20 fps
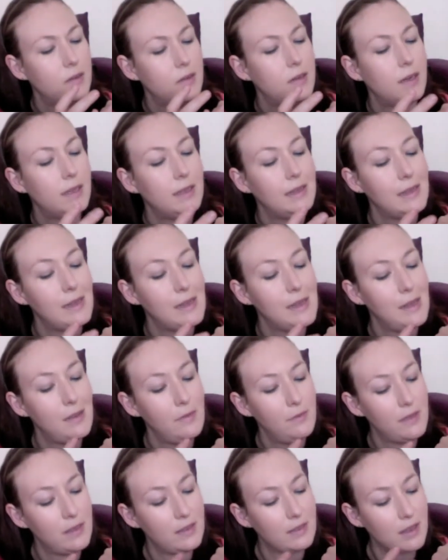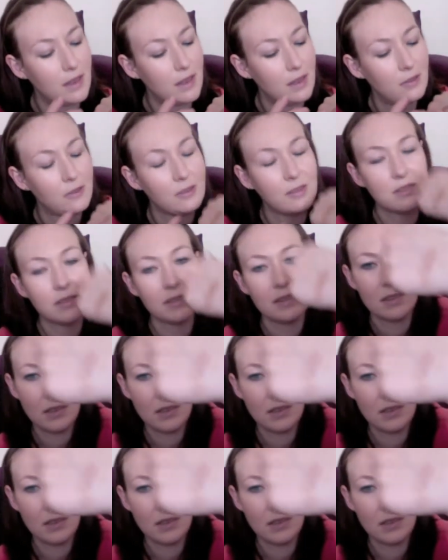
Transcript: I love this colour. It's just